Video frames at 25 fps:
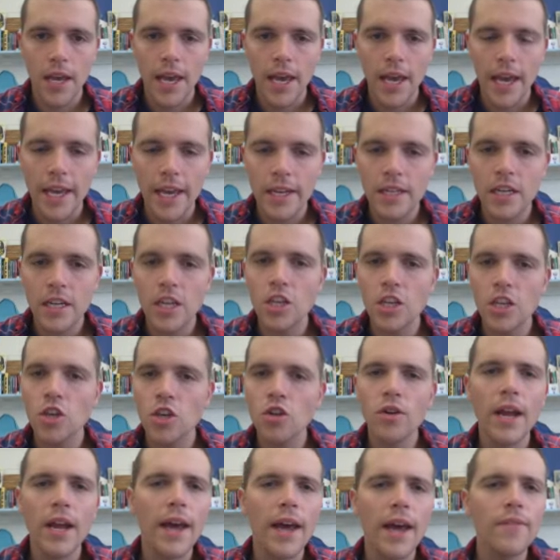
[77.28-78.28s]
and you
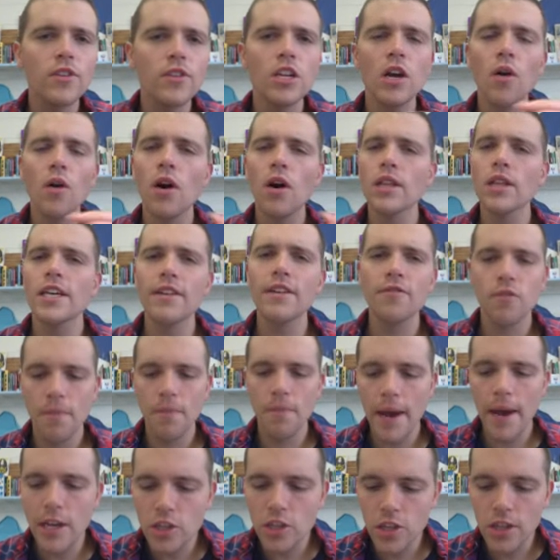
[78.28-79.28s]
don't have to know all the
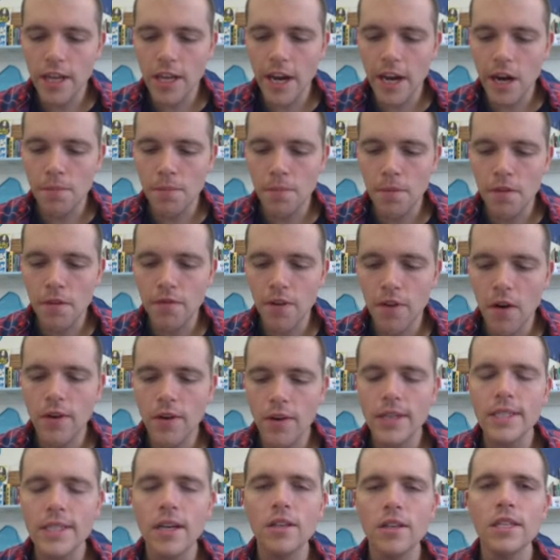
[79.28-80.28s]
information there, but
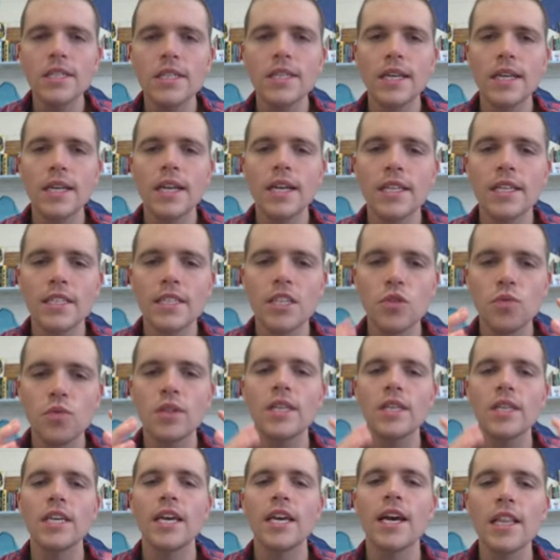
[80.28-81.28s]
focus on the sentences with
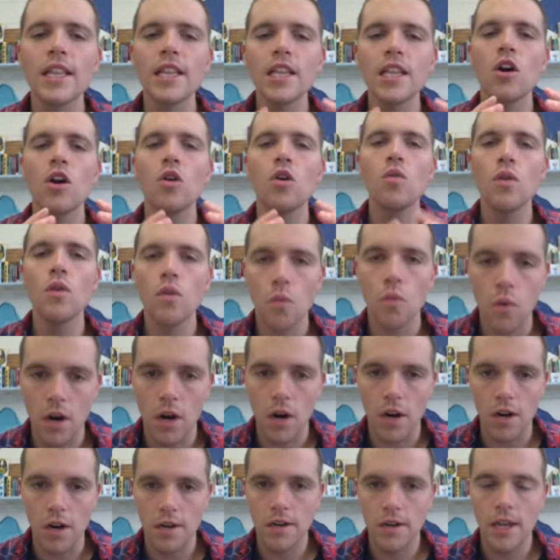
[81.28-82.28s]
the yellow
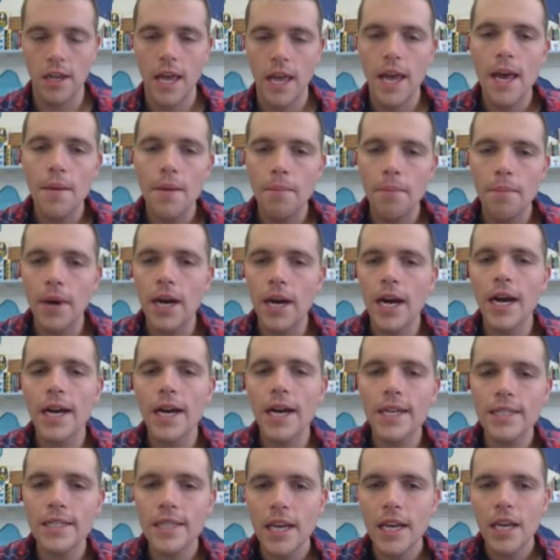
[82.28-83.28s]
word.
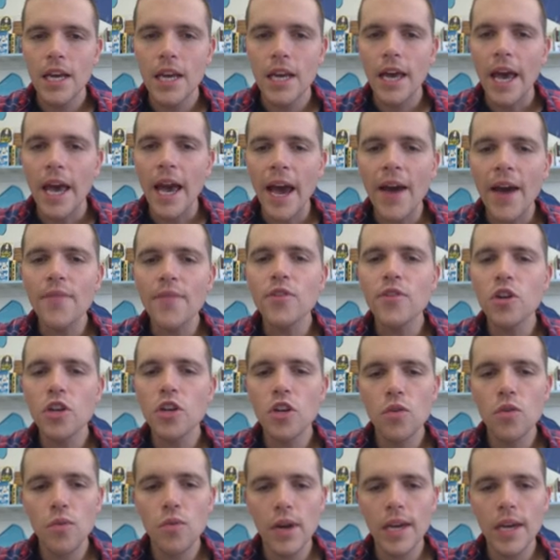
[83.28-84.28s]
Because after
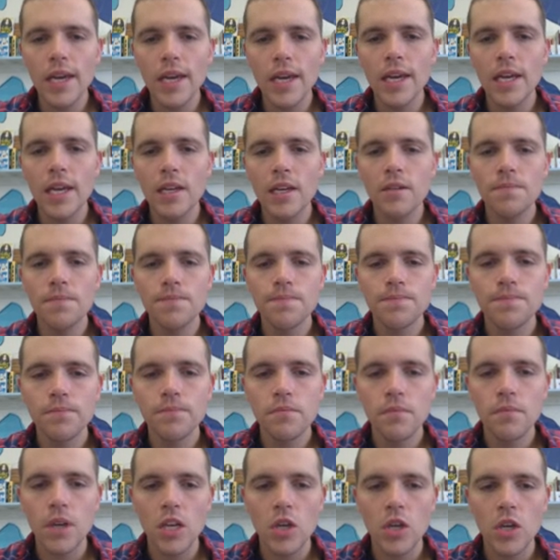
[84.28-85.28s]
you read,
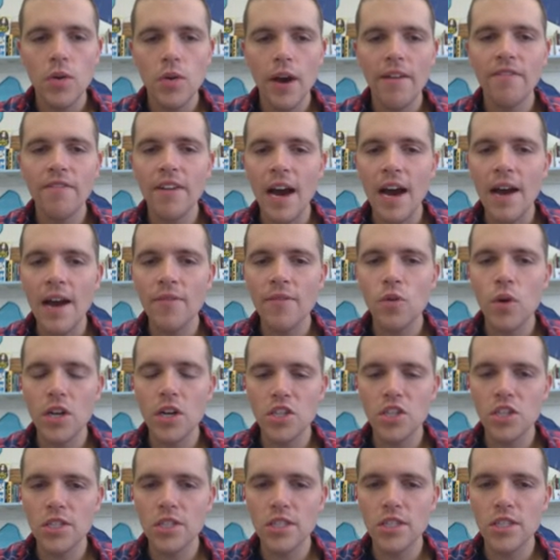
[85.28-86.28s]
you have 5
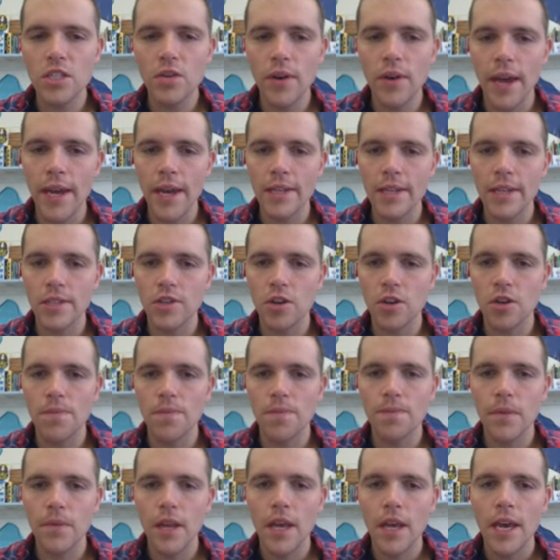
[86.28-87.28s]
questions to answer.
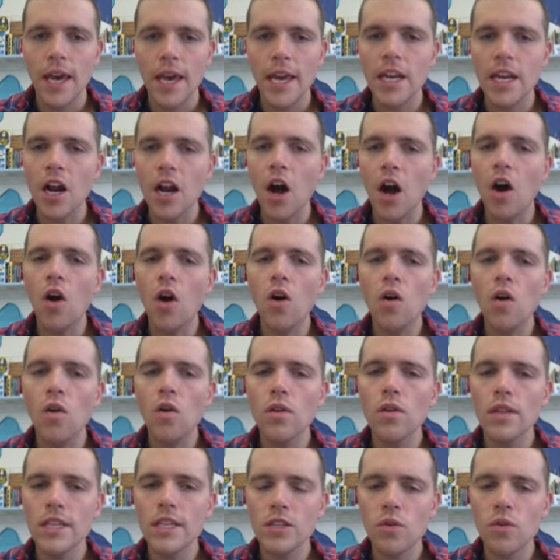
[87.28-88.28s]
And
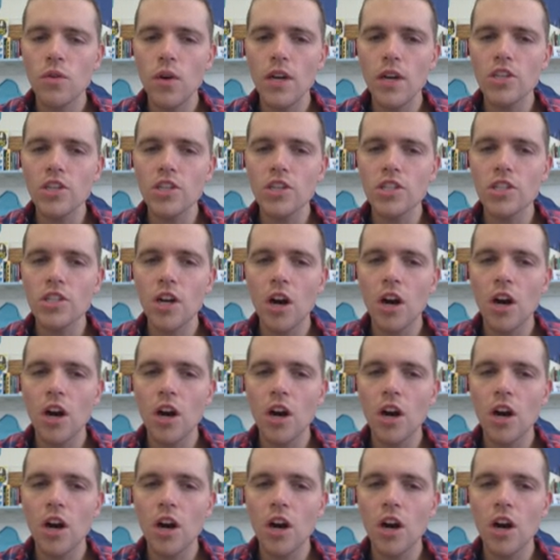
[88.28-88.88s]
all these questions